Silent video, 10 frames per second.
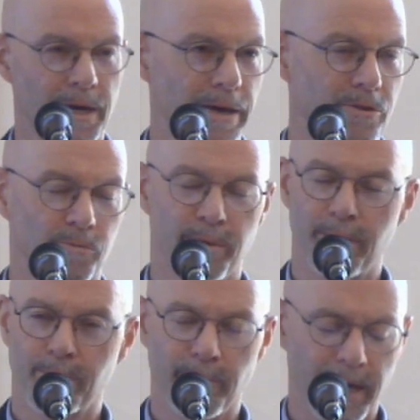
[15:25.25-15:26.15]
And though
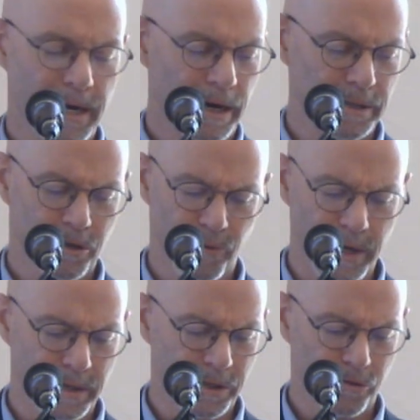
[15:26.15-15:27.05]
people may cause
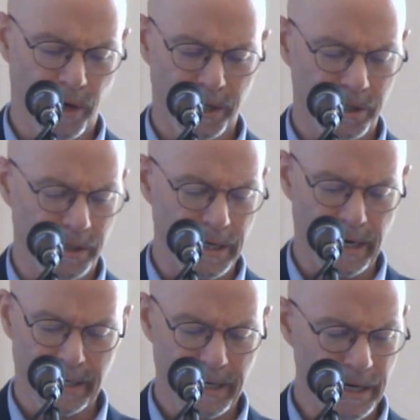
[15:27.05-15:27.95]
great destruction,
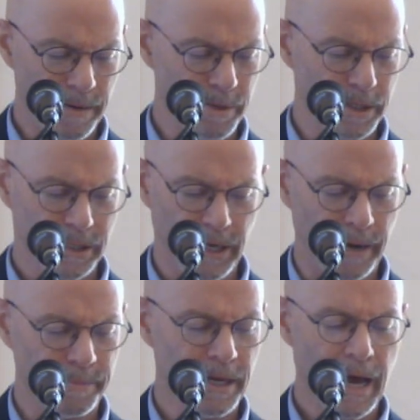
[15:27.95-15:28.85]
God cannot be stopped.